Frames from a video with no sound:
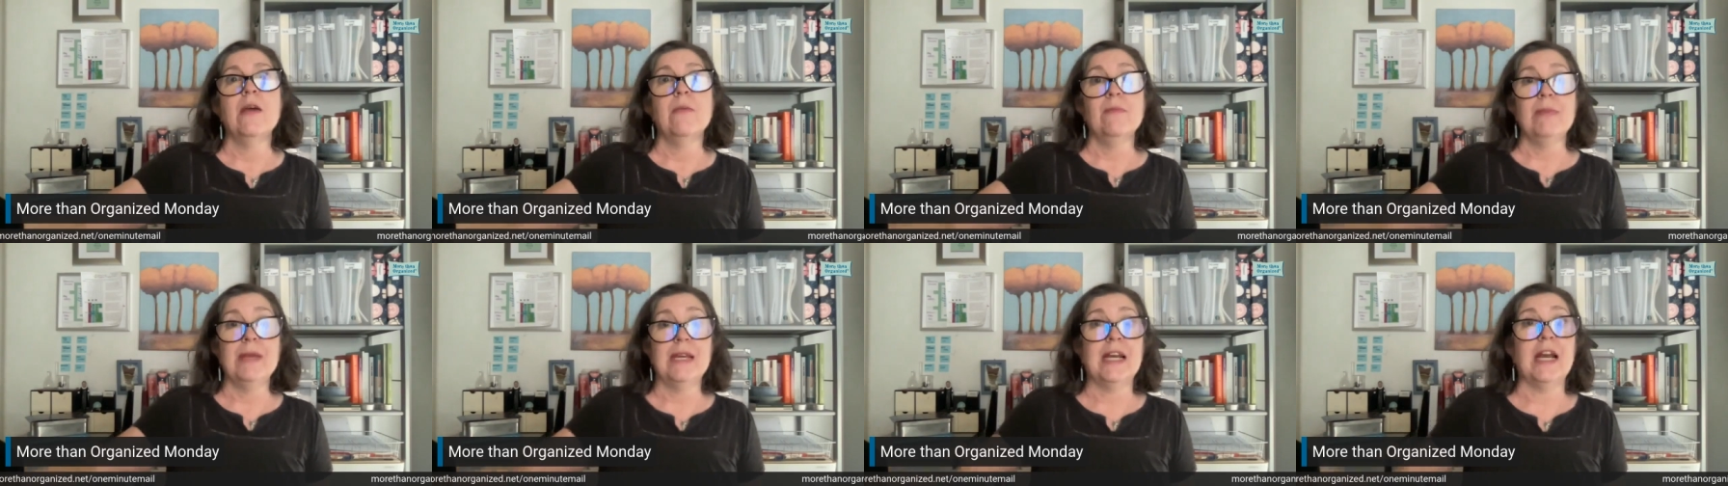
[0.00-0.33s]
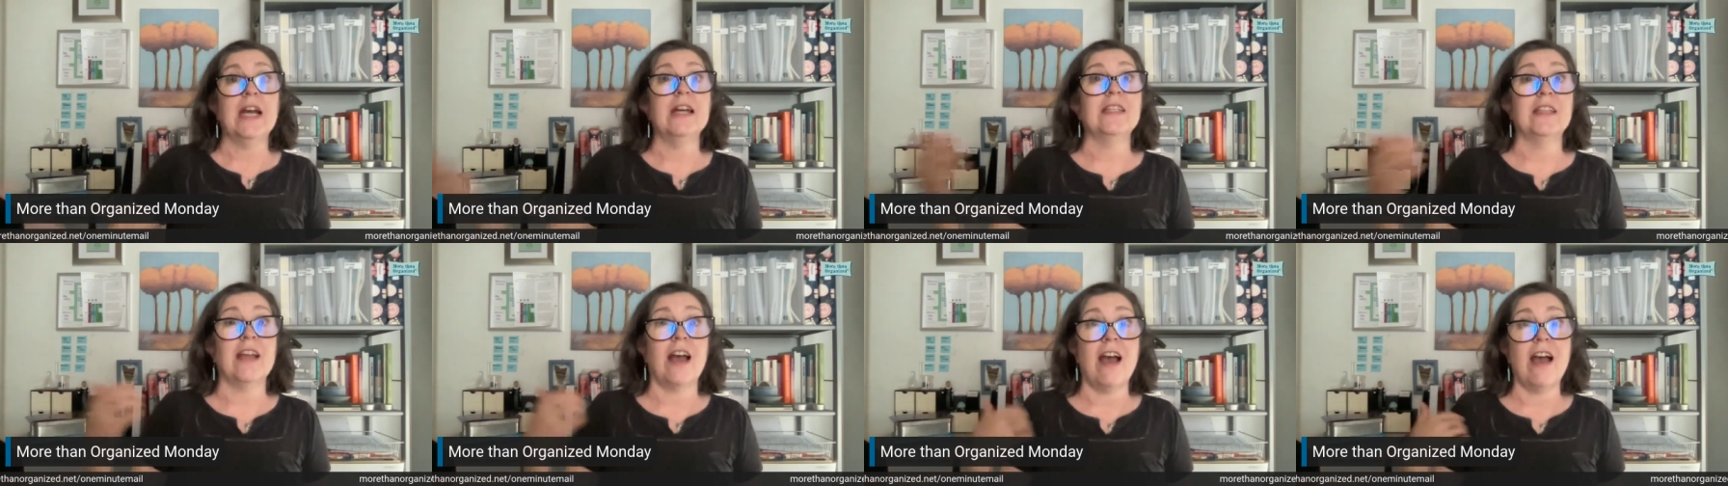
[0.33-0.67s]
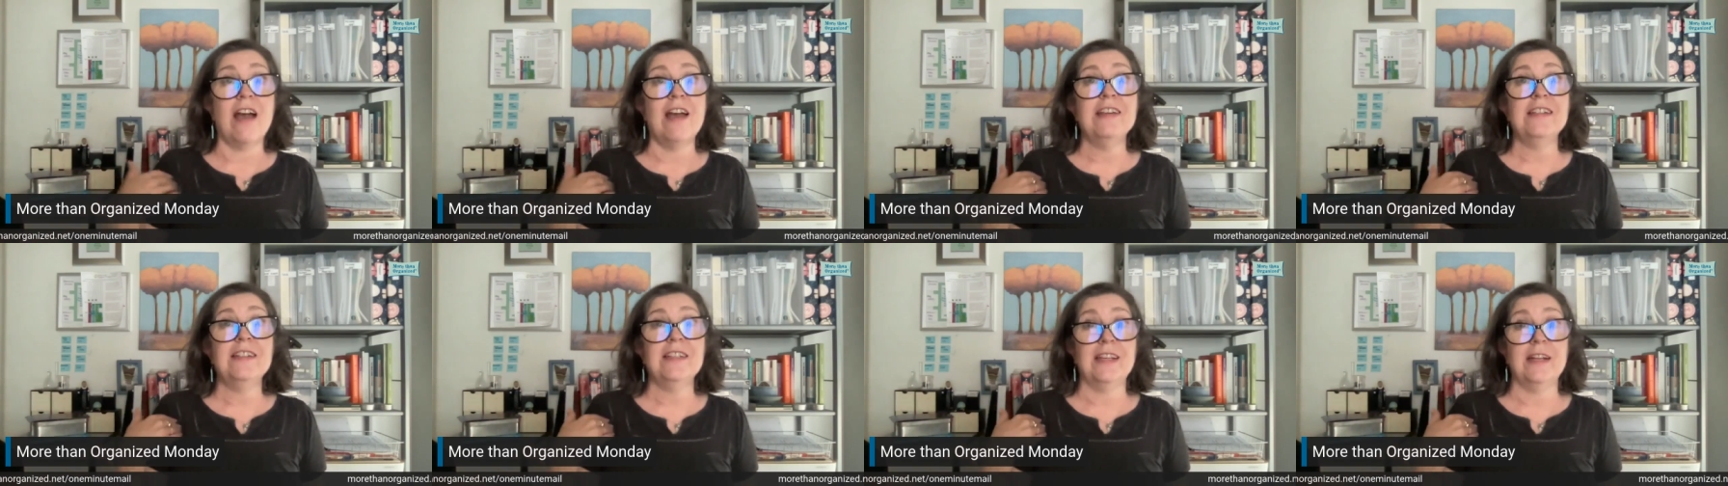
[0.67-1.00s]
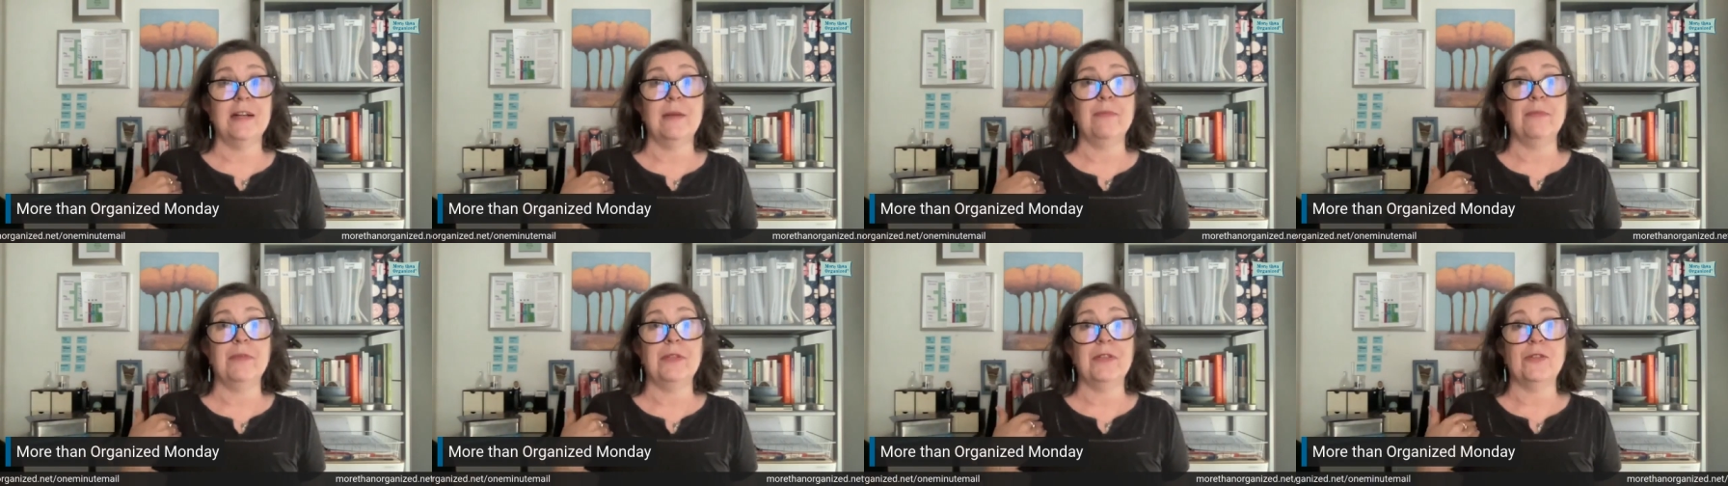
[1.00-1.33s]
because I set
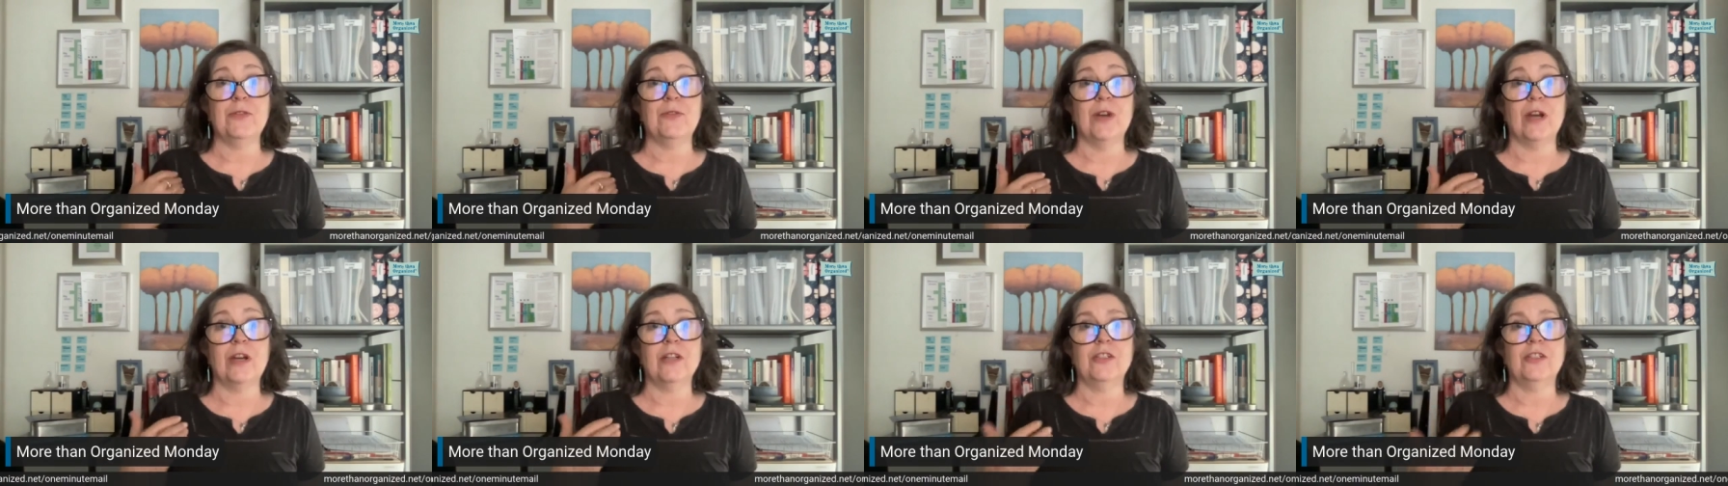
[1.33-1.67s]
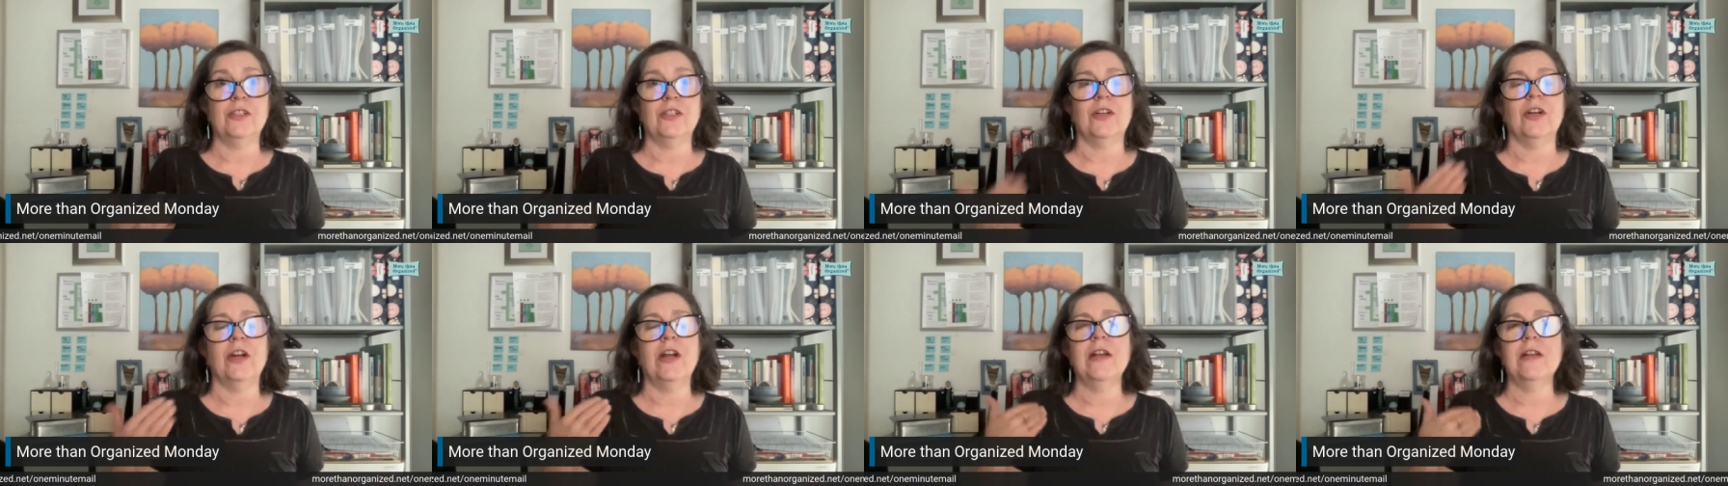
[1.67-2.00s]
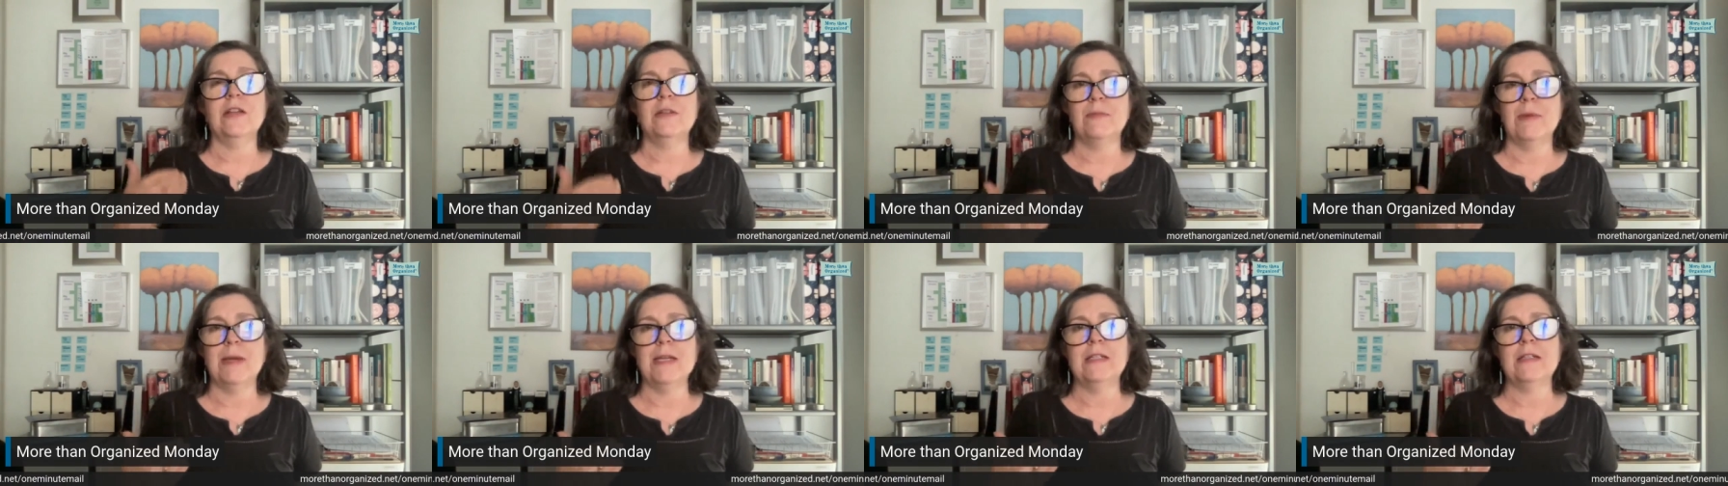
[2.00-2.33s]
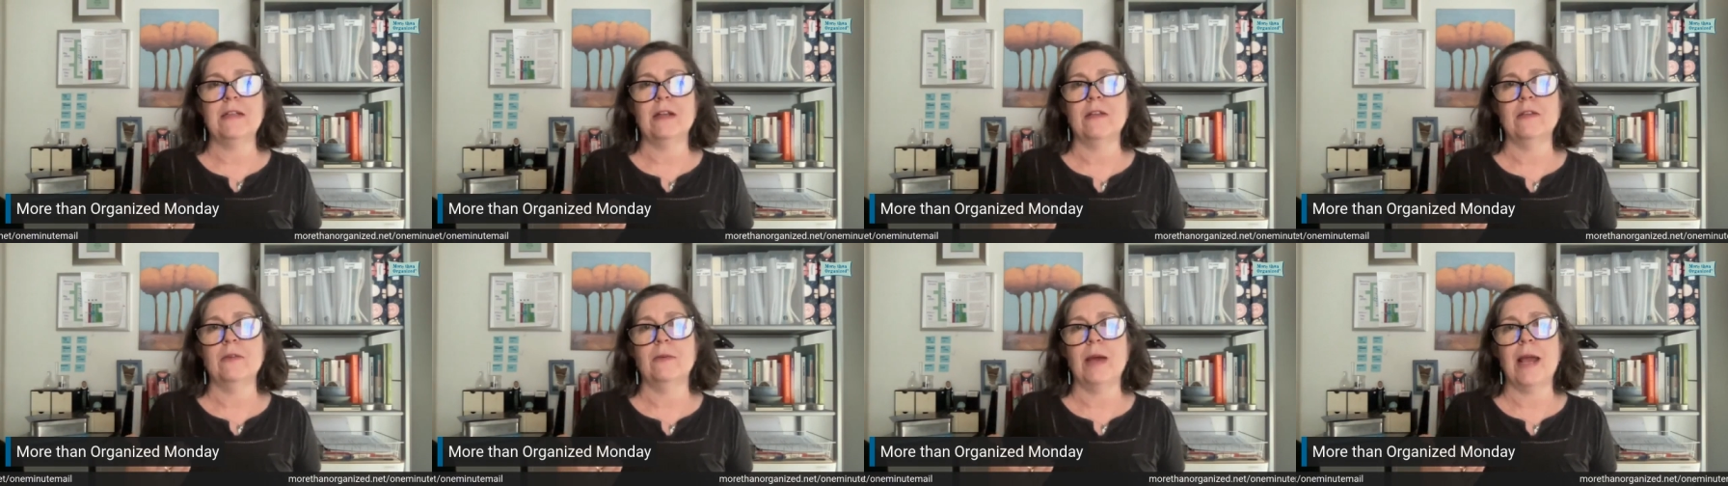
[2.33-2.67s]
up the structure, and it's based
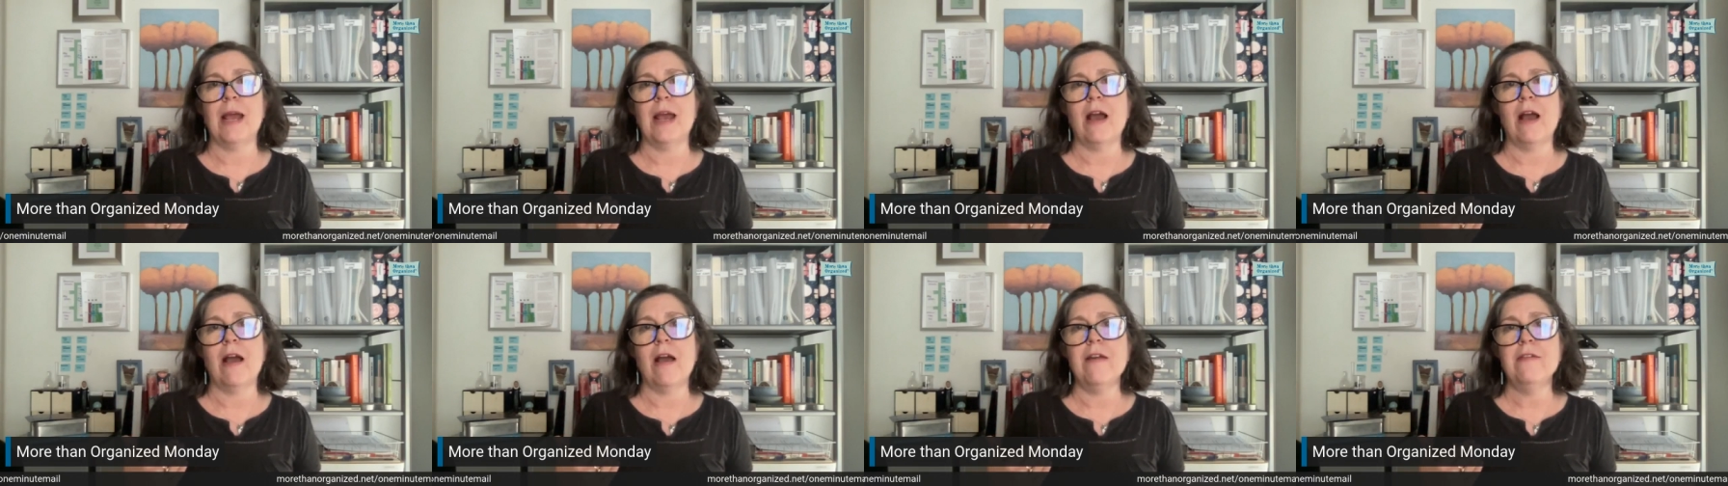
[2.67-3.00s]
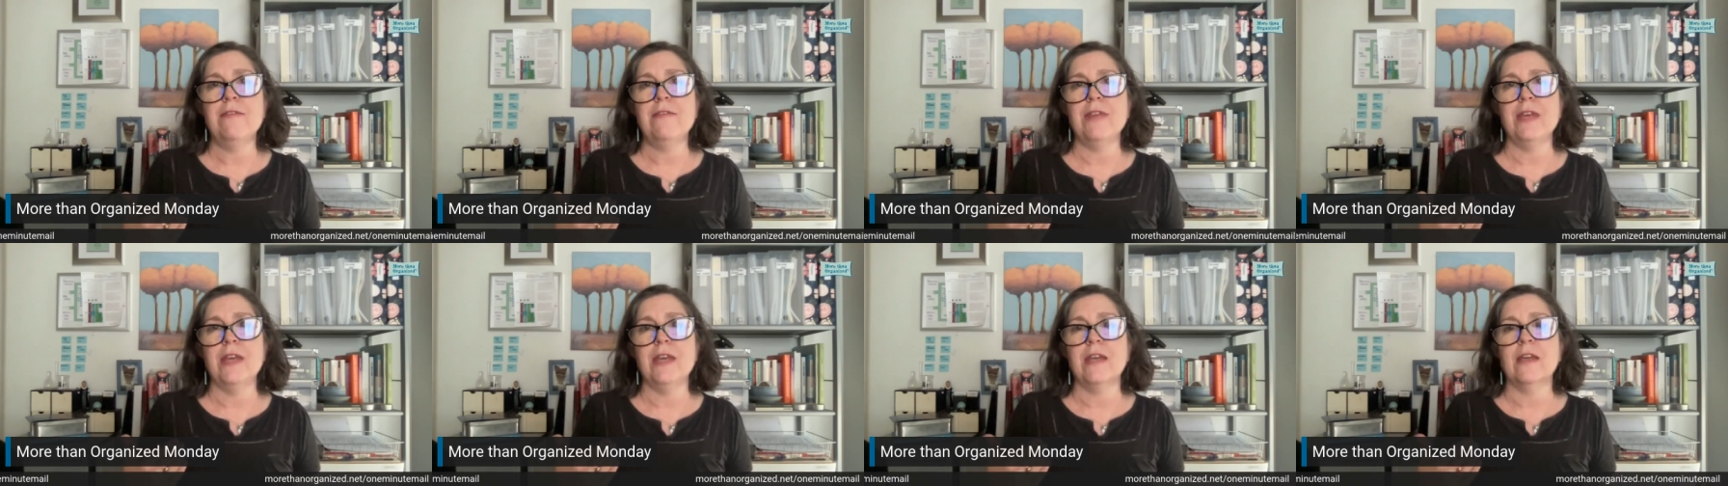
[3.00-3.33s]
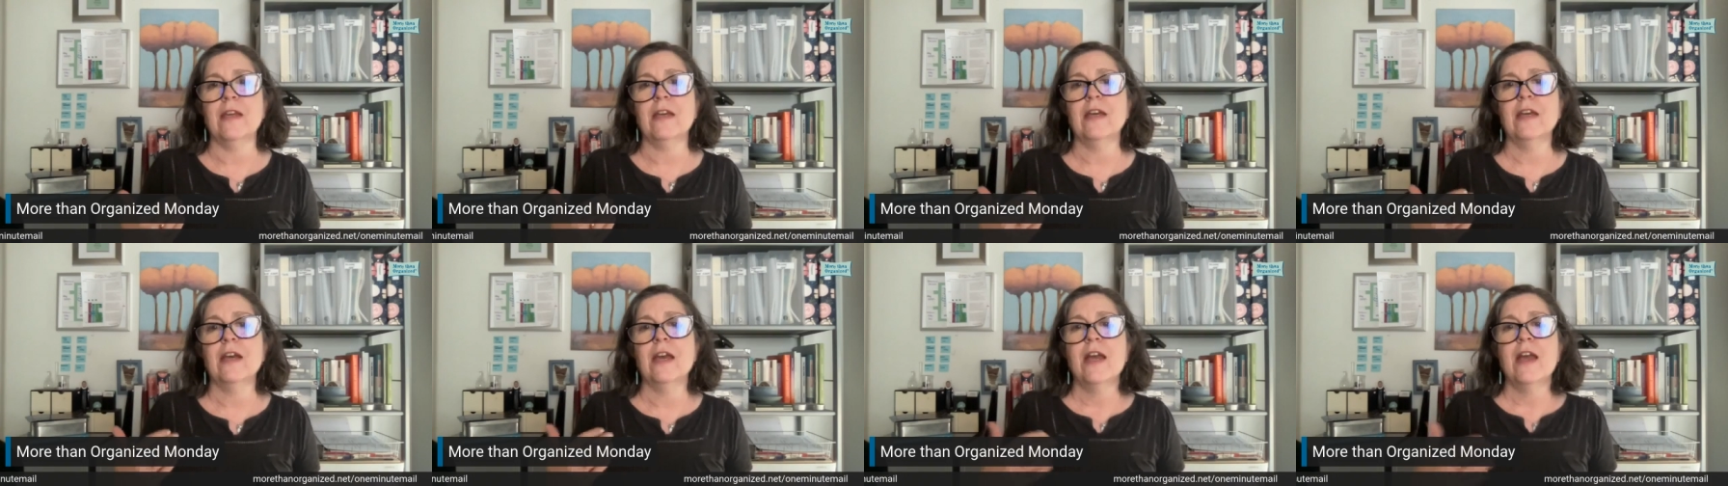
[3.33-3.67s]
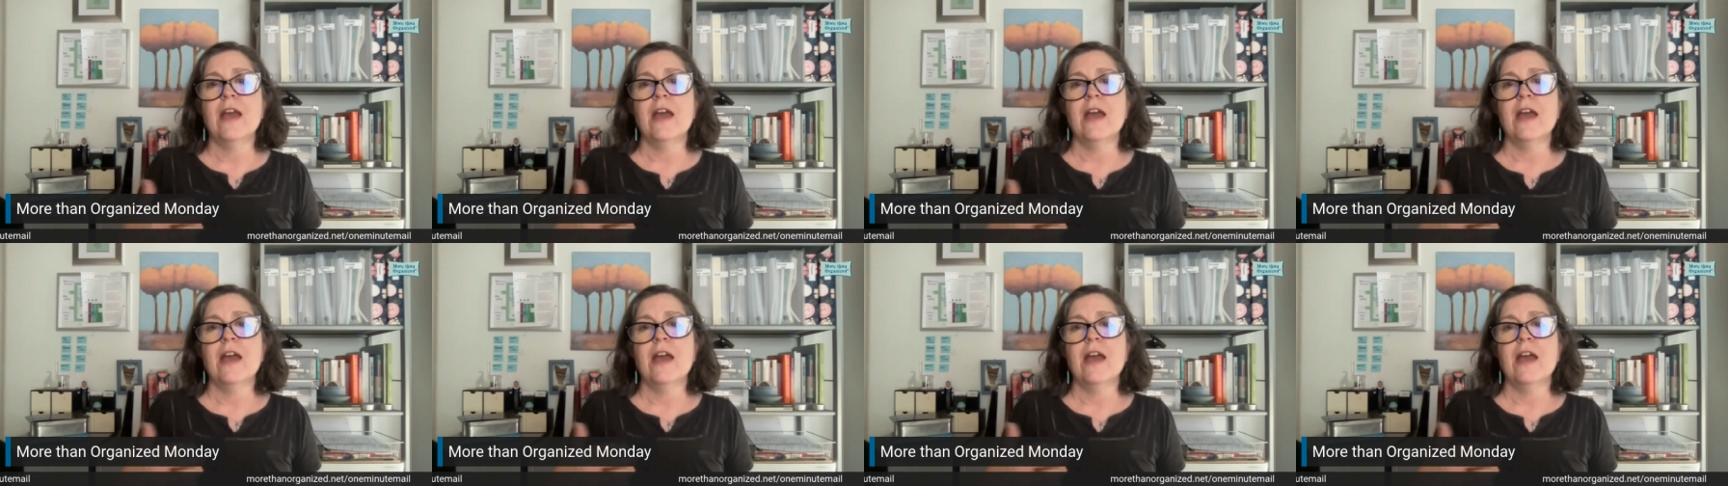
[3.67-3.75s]
on the way I think